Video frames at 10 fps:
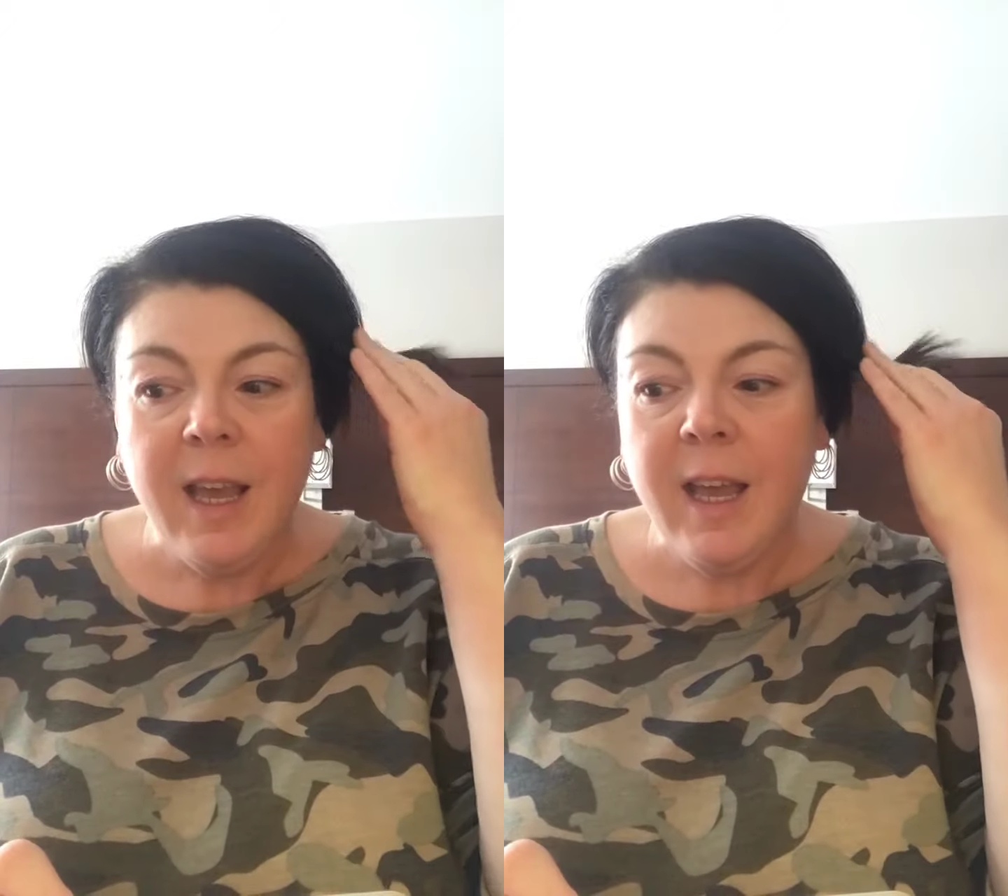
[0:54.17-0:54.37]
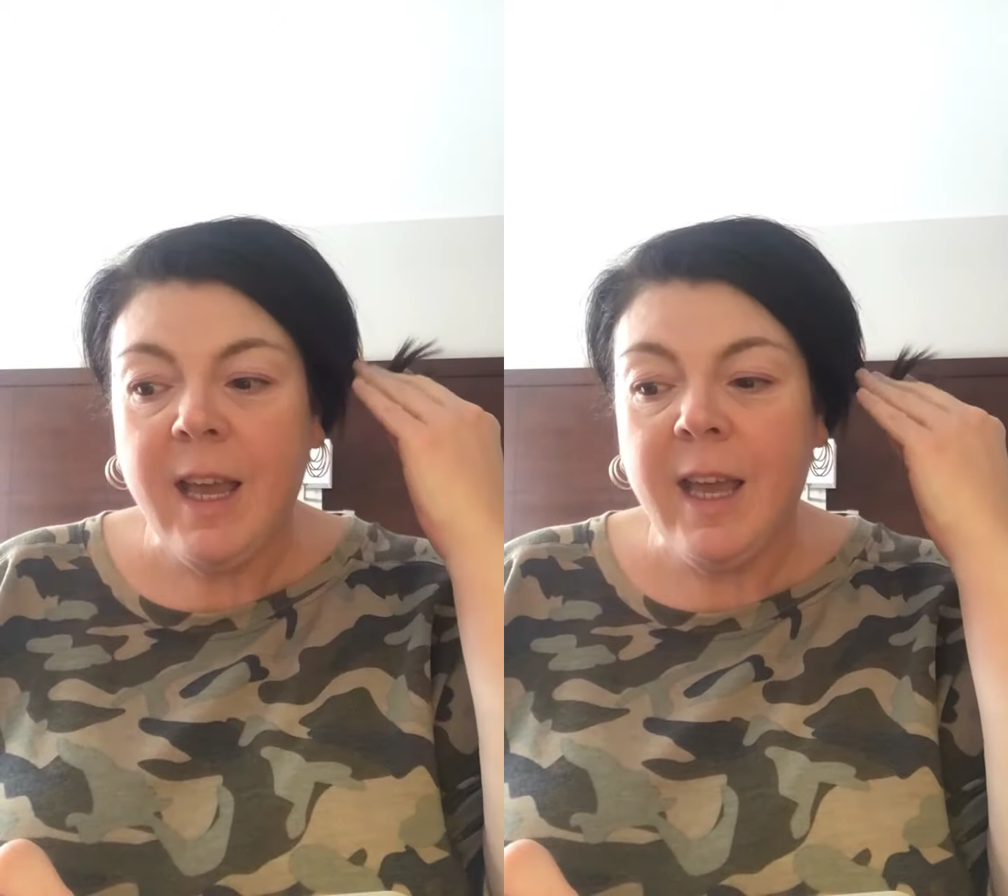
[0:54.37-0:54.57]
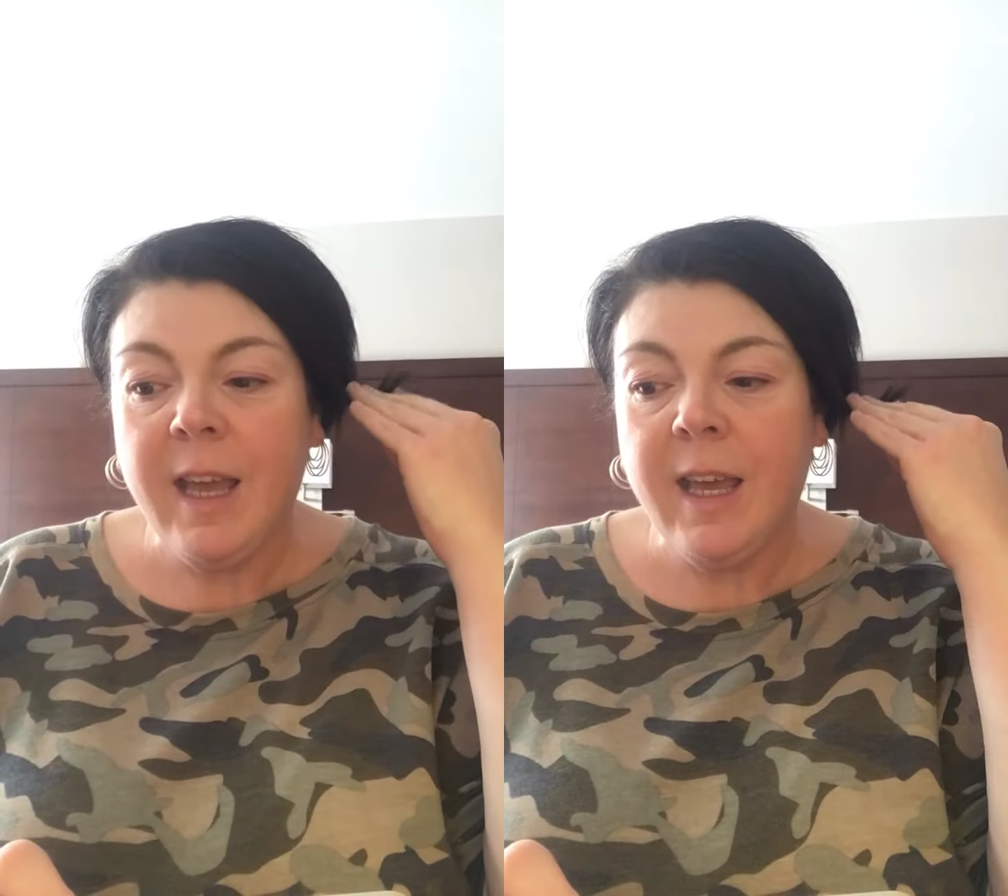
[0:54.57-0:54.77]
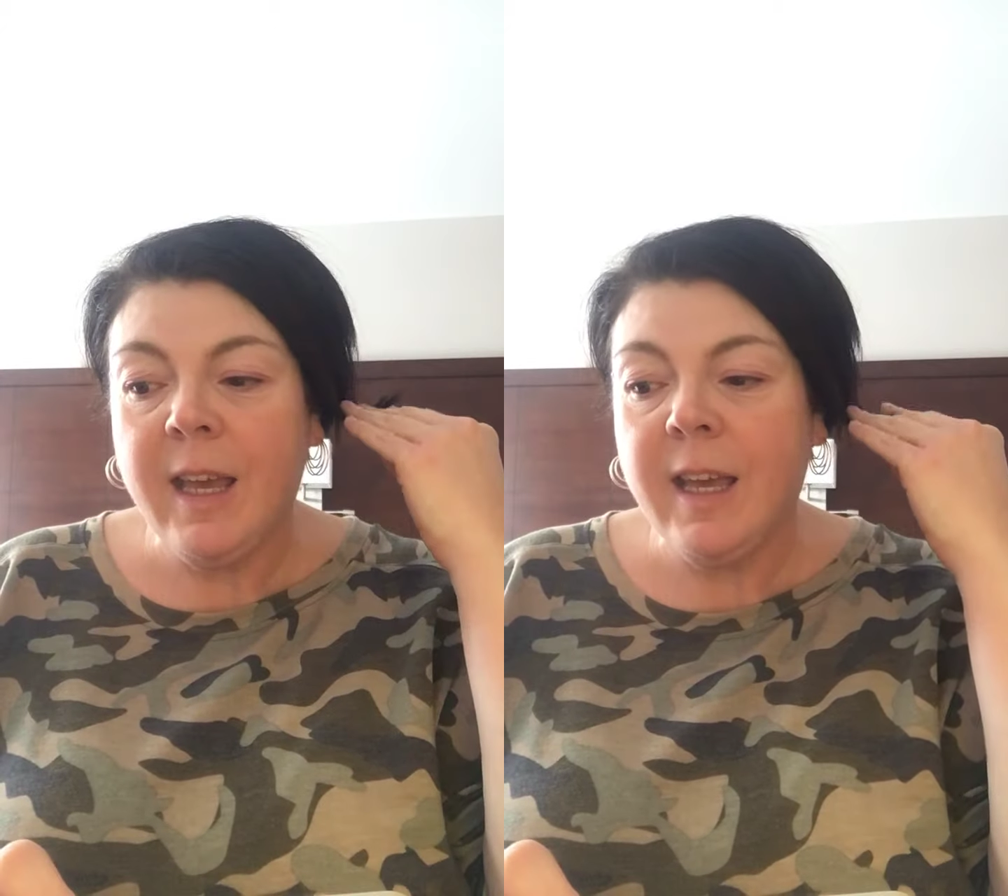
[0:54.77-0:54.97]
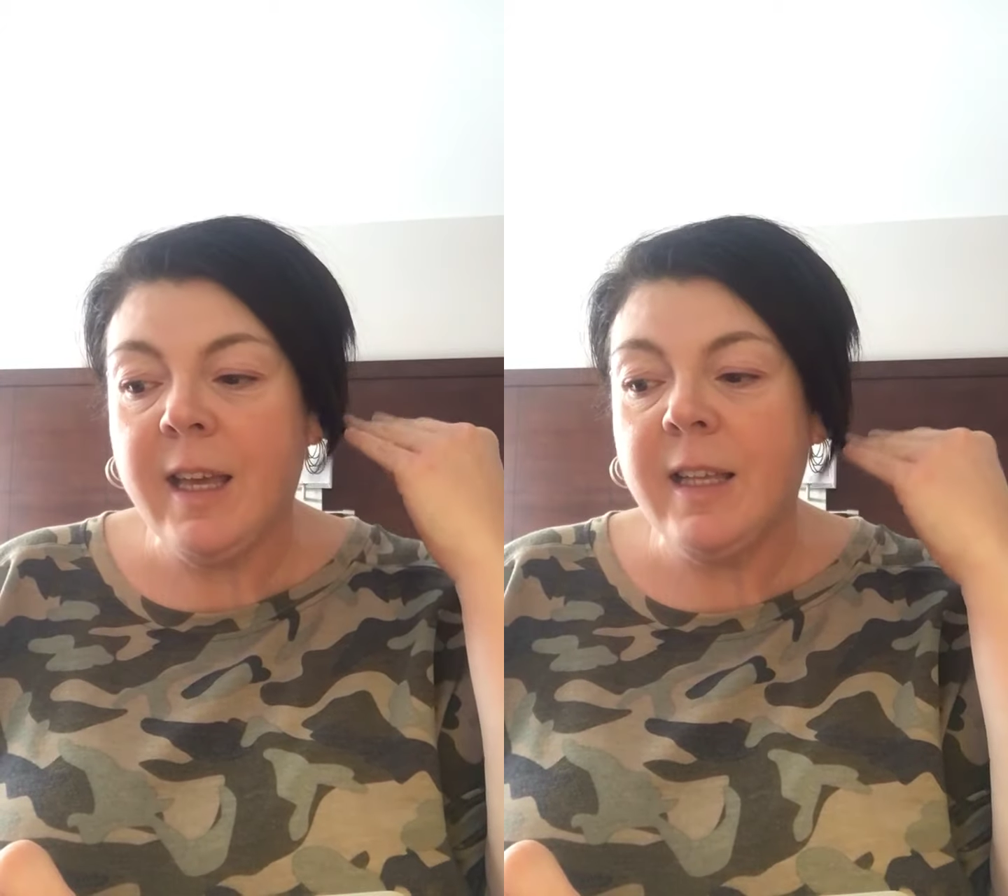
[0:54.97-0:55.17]

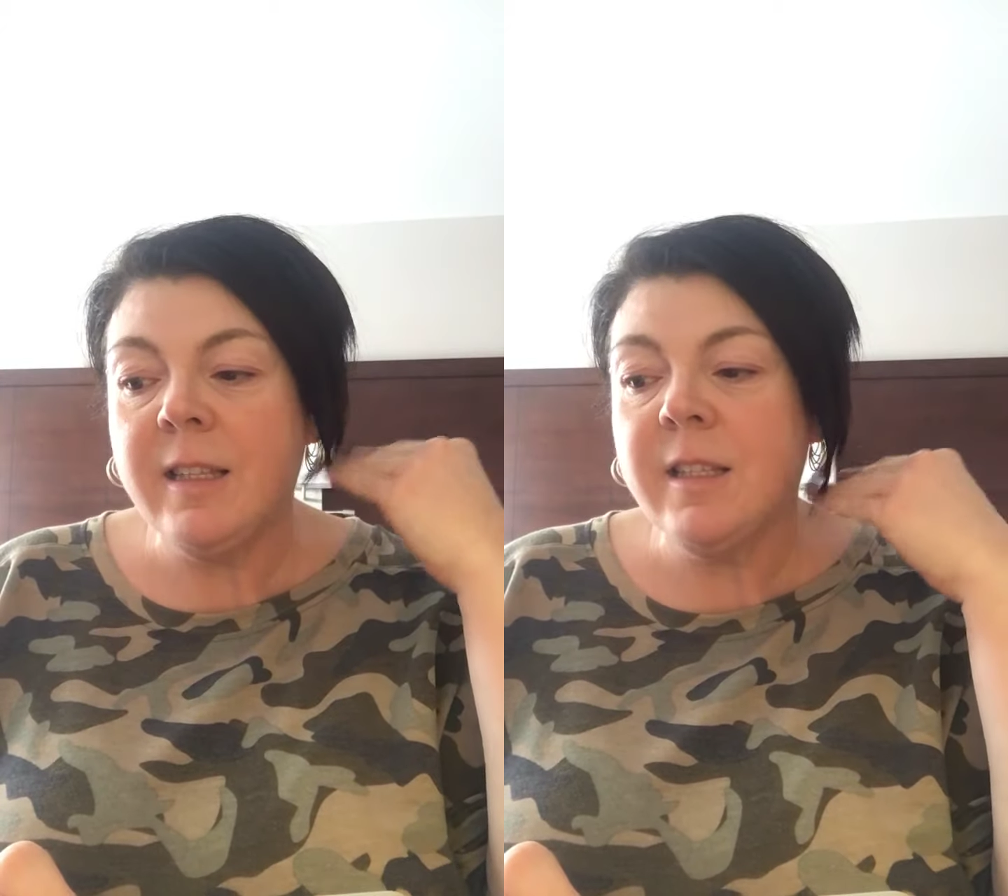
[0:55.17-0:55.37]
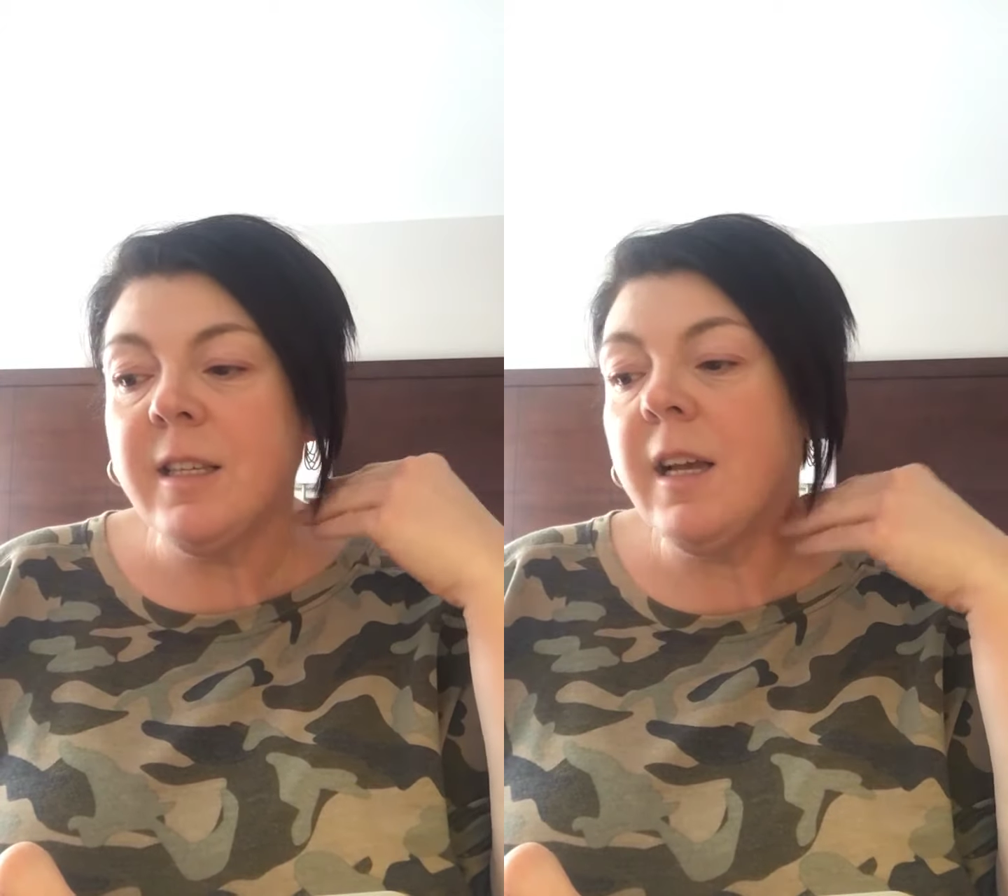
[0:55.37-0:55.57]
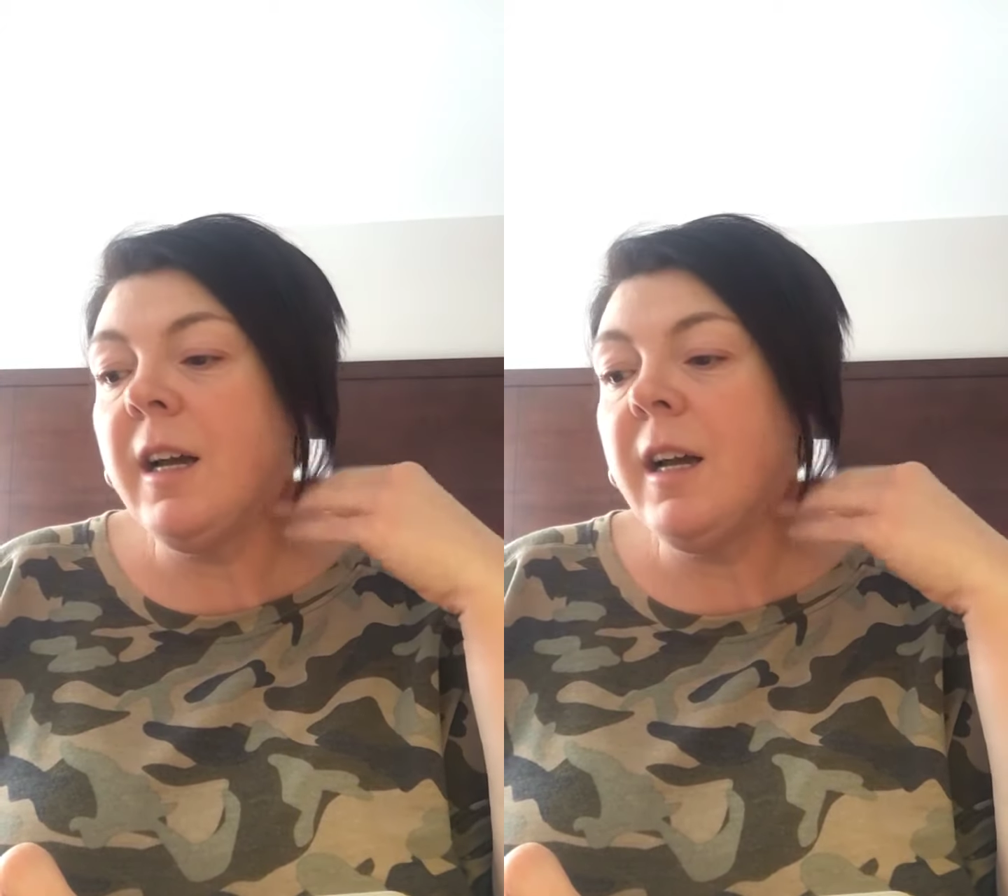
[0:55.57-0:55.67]
And